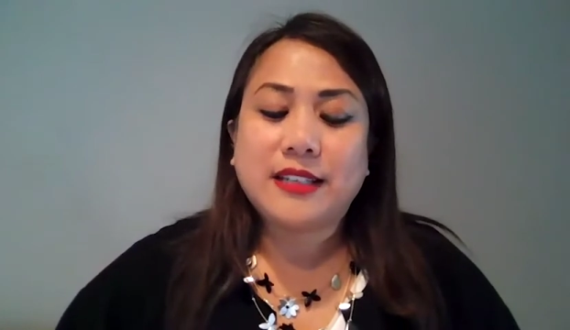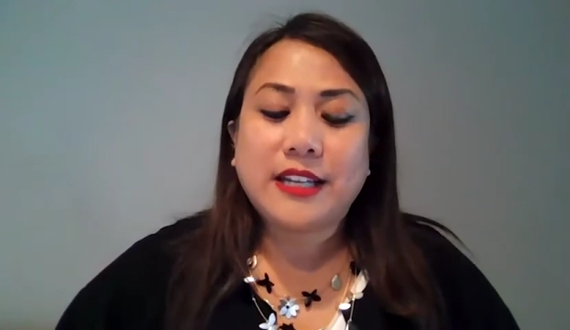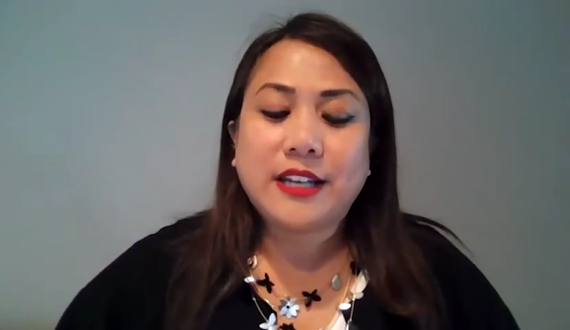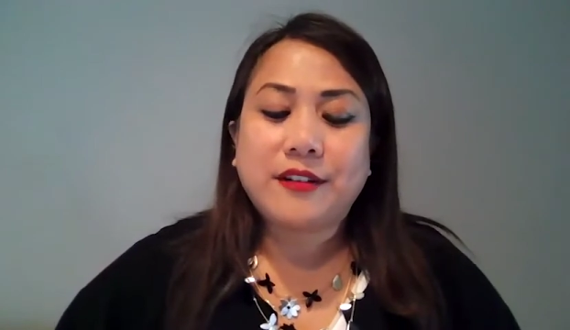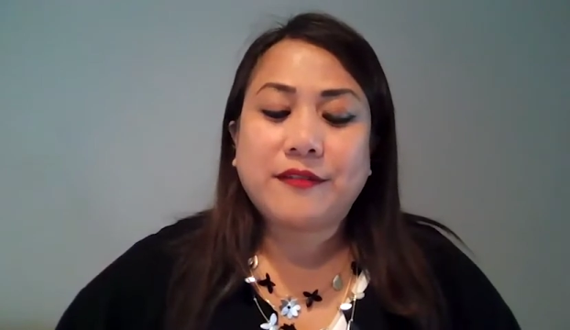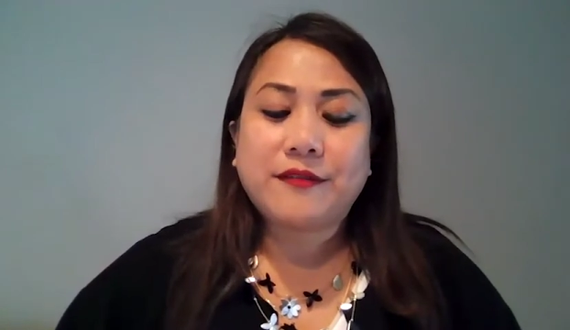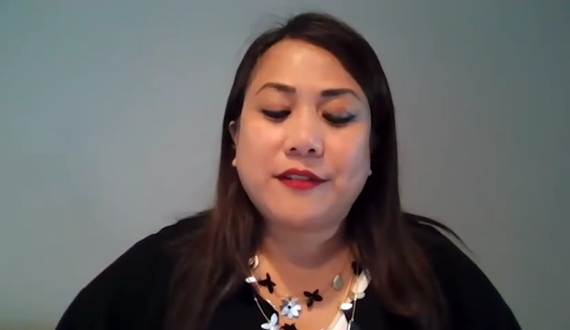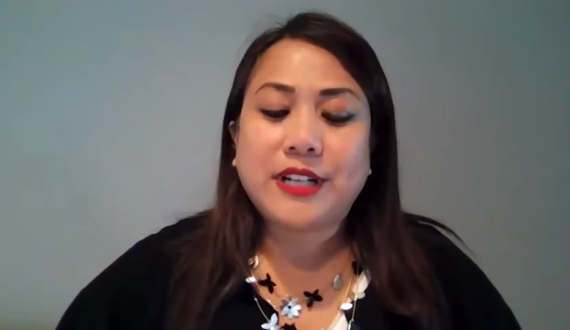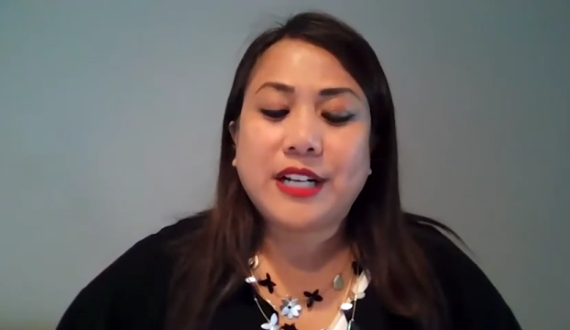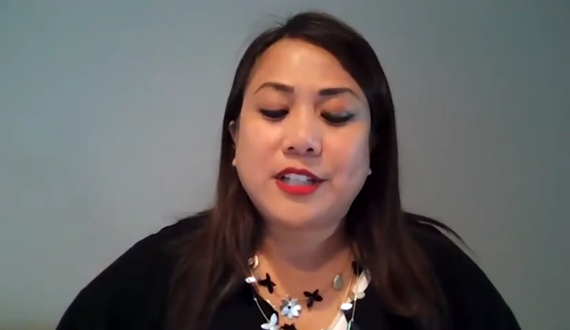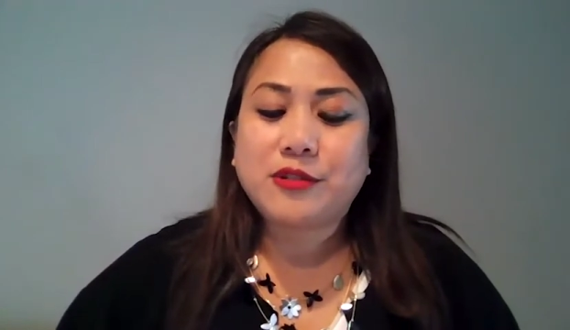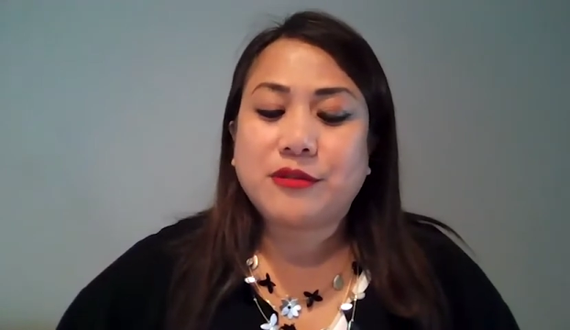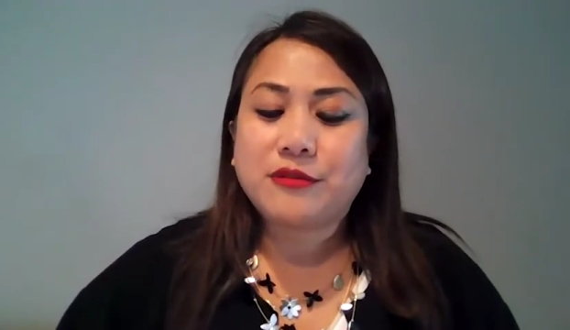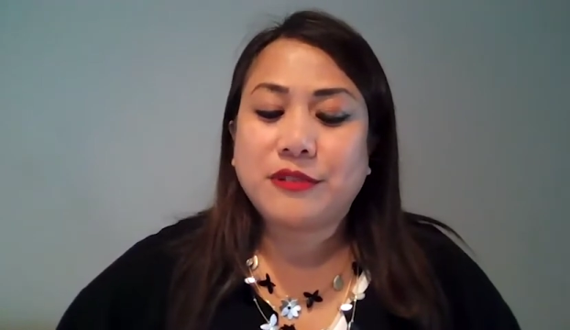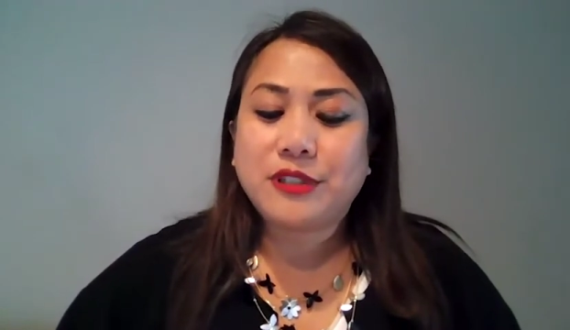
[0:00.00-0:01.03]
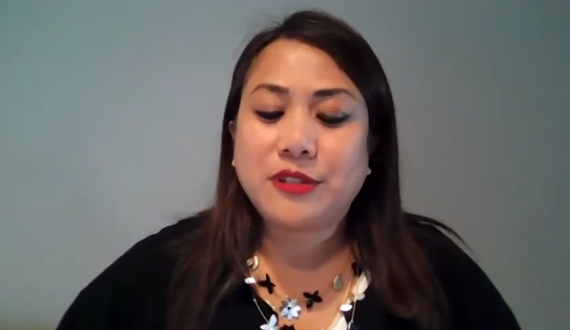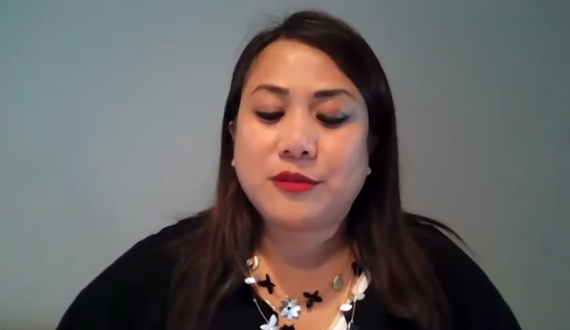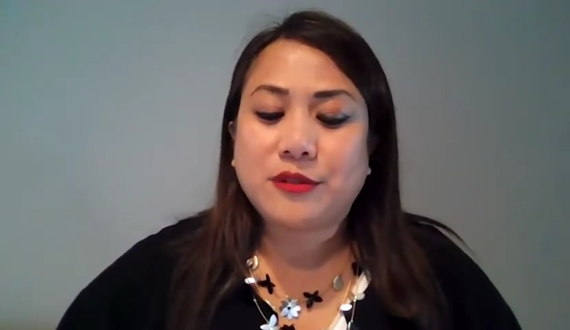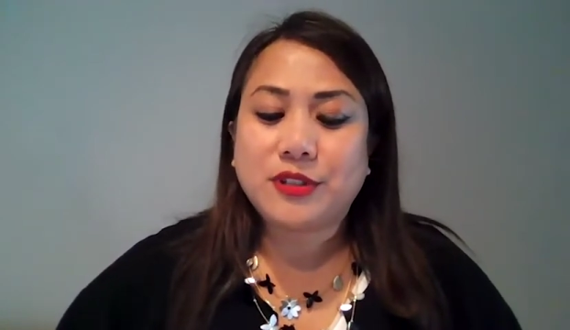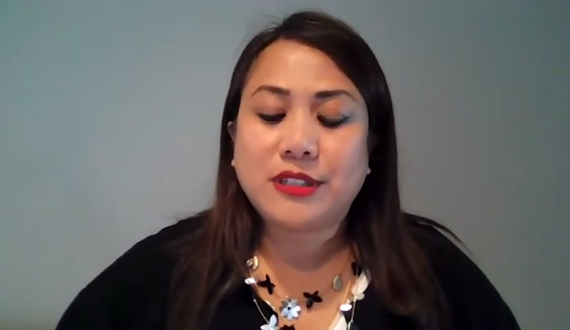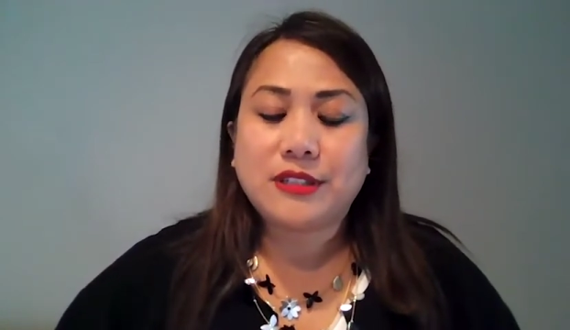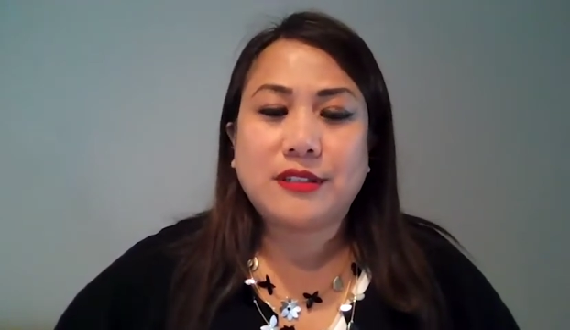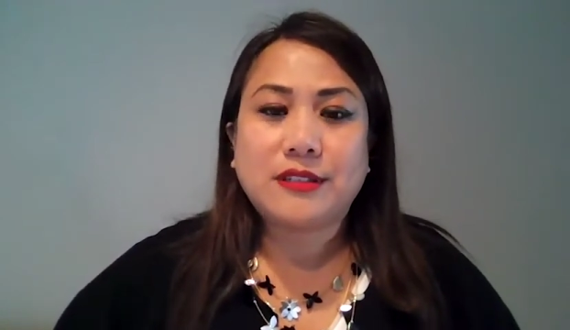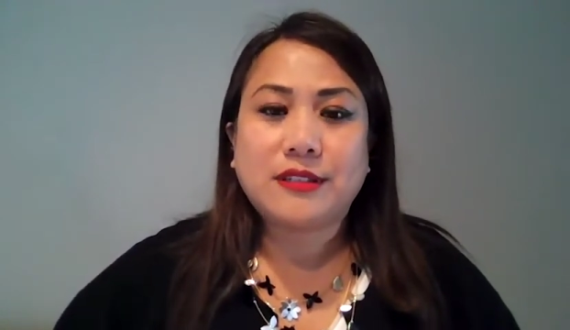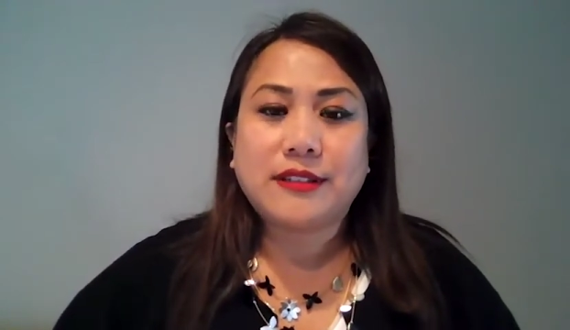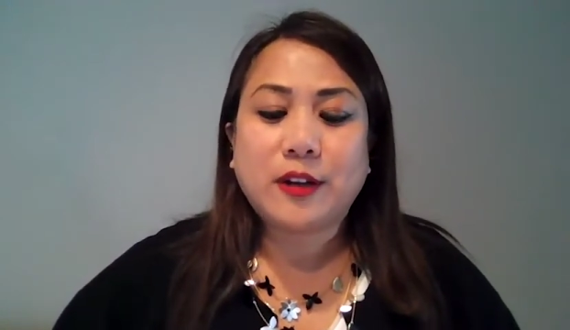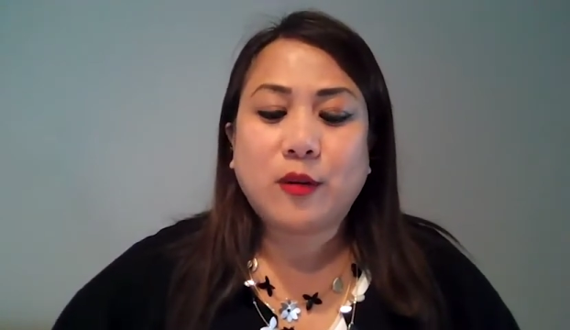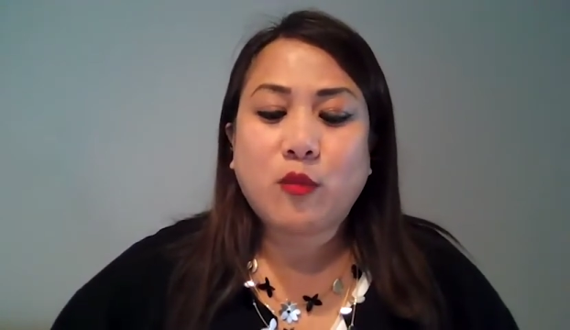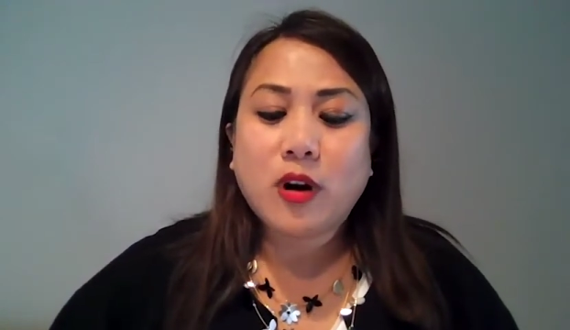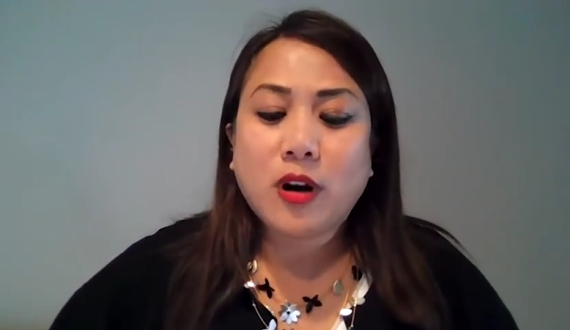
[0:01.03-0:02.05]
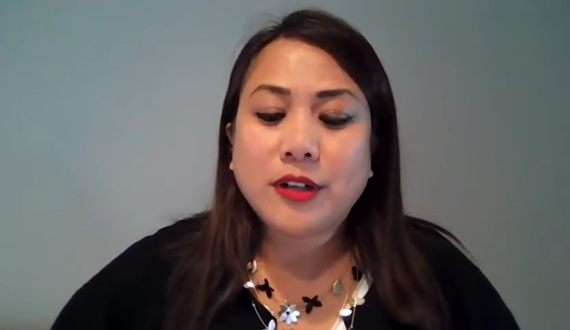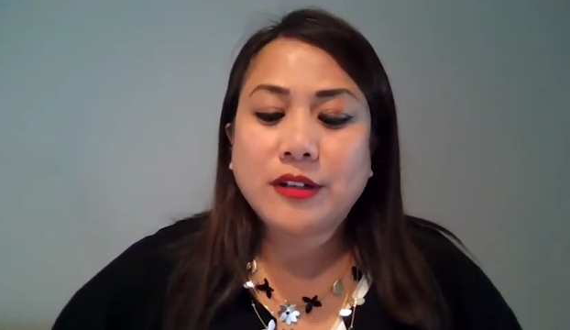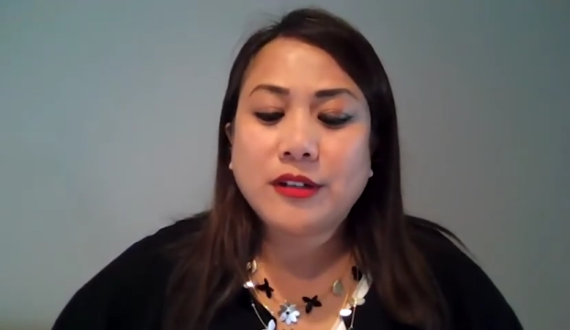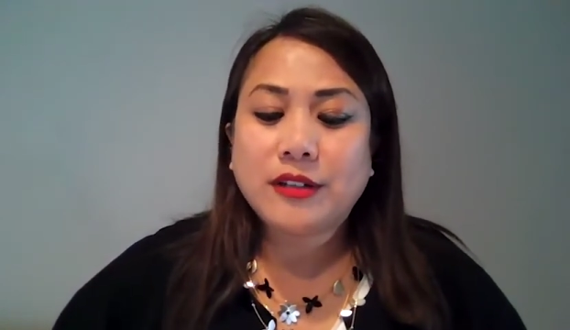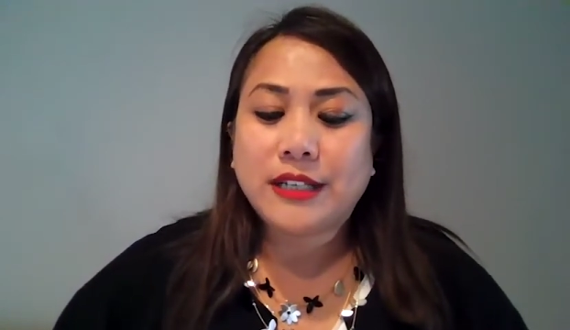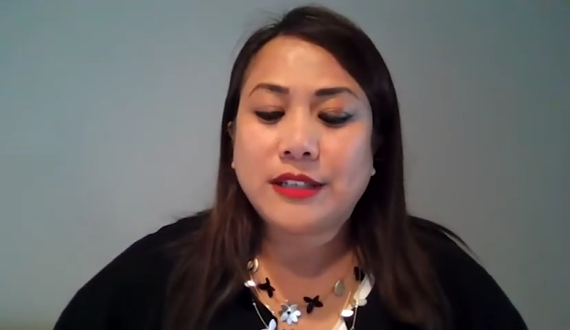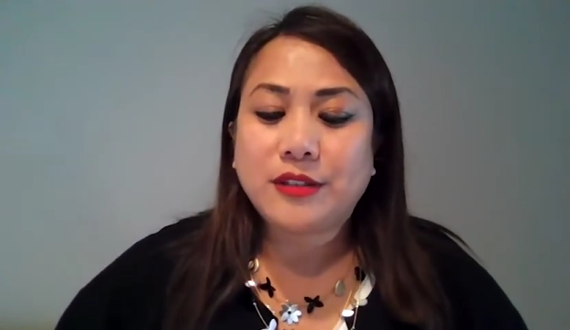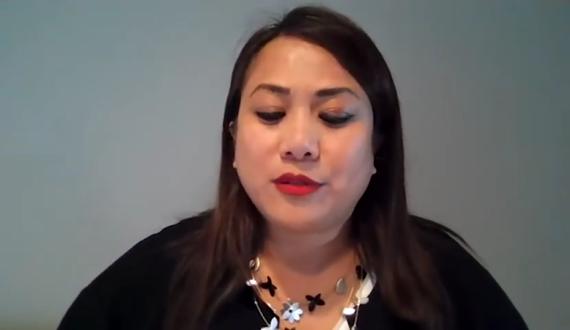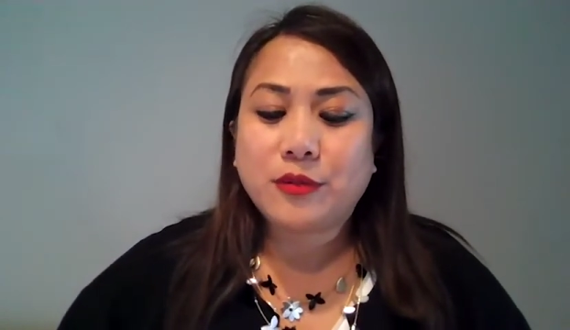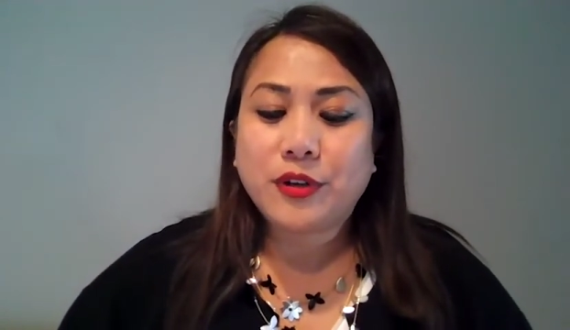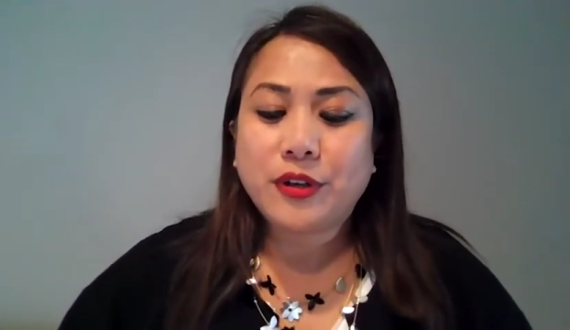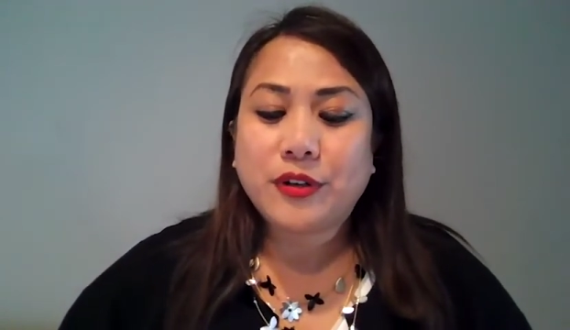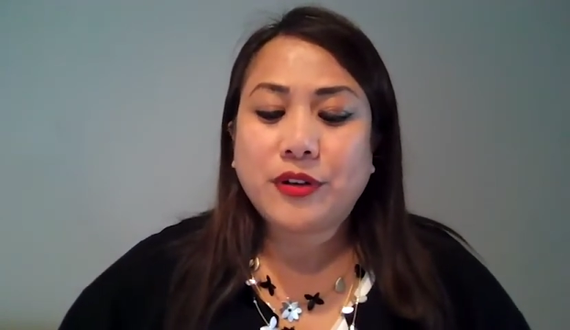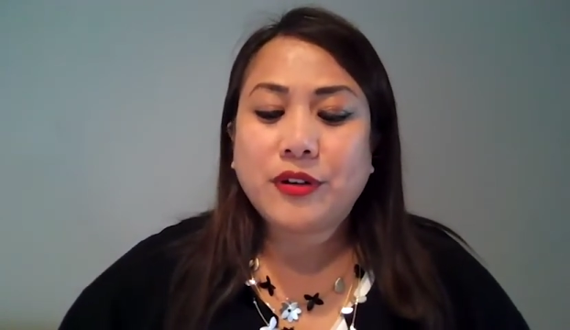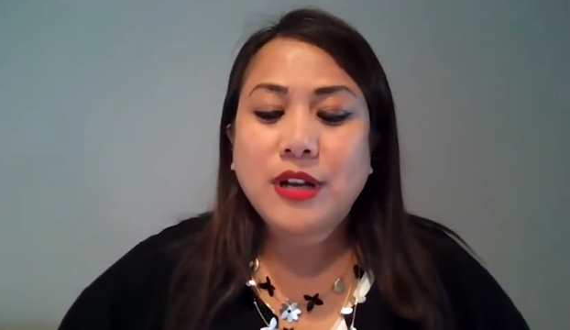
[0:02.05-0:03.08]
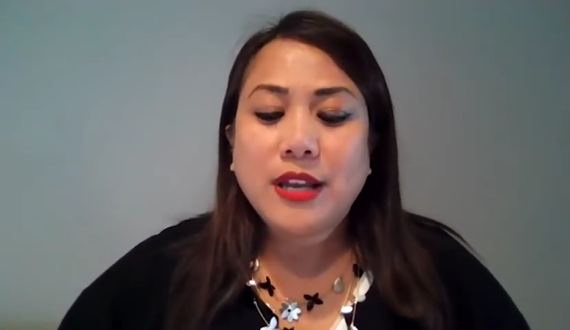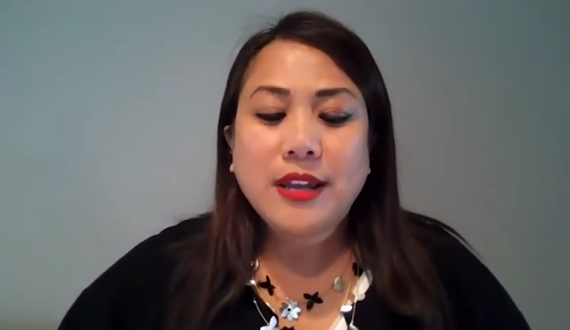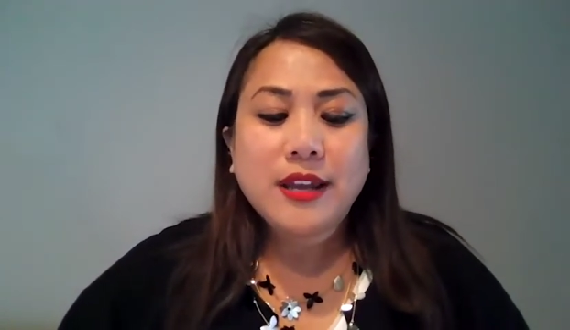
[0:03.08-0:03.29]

to care for natural resources like water and soil,